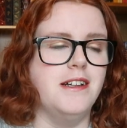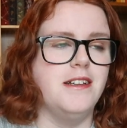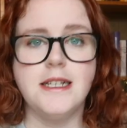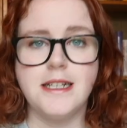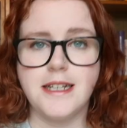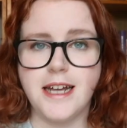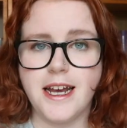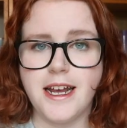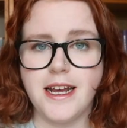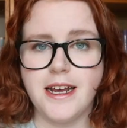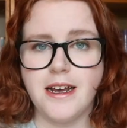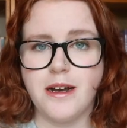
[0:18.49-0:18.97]

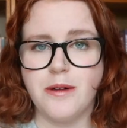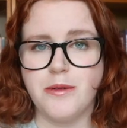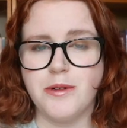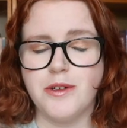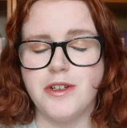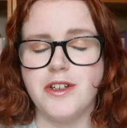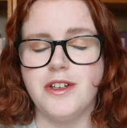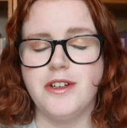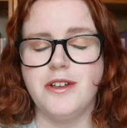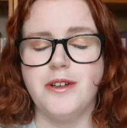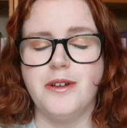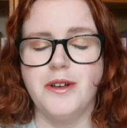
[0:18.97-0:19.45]
Today I want
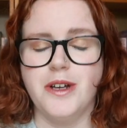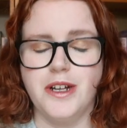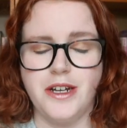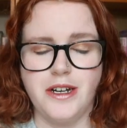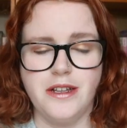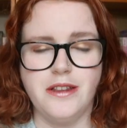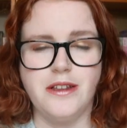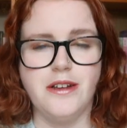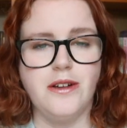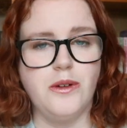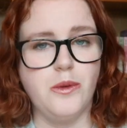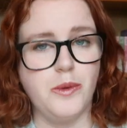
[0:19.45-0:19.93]
to do
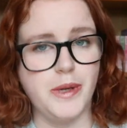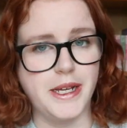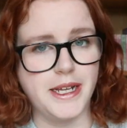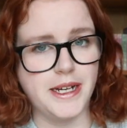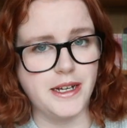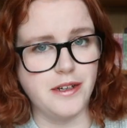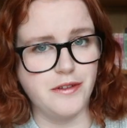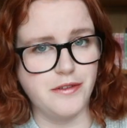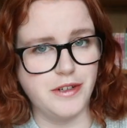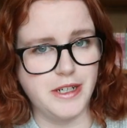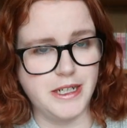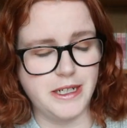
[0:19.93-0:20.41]
another
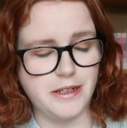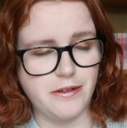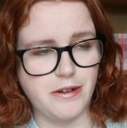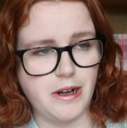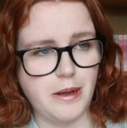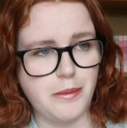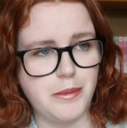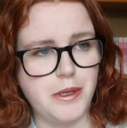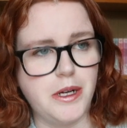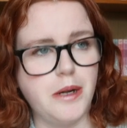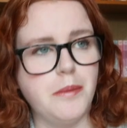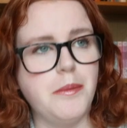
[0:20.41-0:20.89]
weekly reading
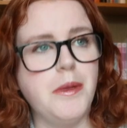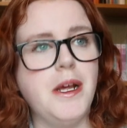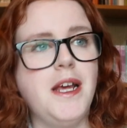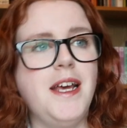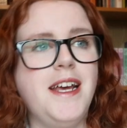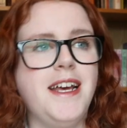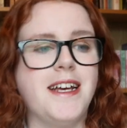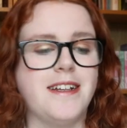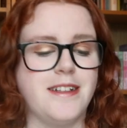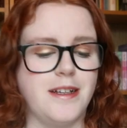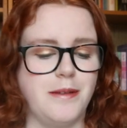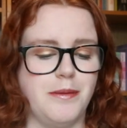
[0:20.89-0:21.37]
wrap up,
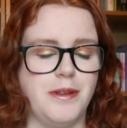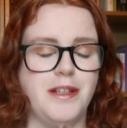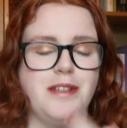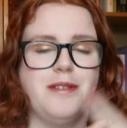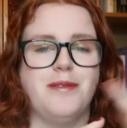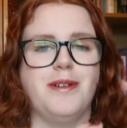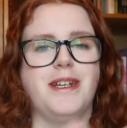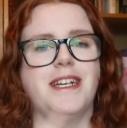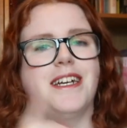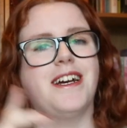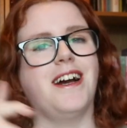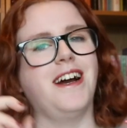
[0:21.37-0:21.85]
except this
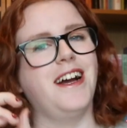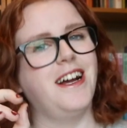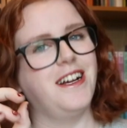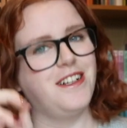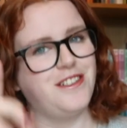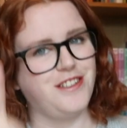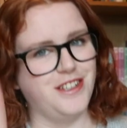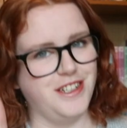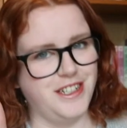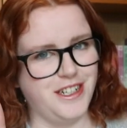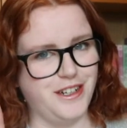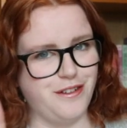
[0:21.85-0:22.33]
week I
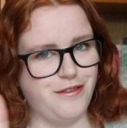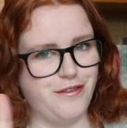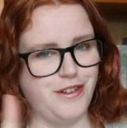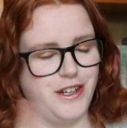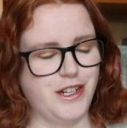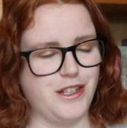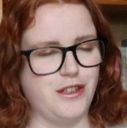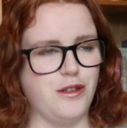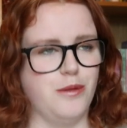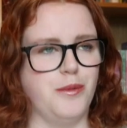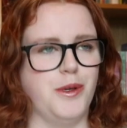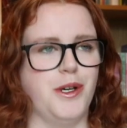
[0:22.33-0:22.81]
actually did
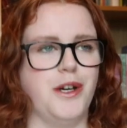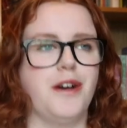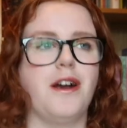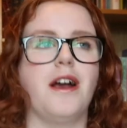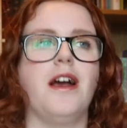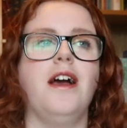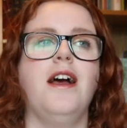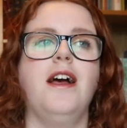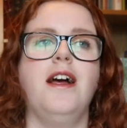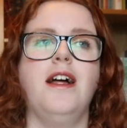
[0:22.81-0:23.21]
finish a book.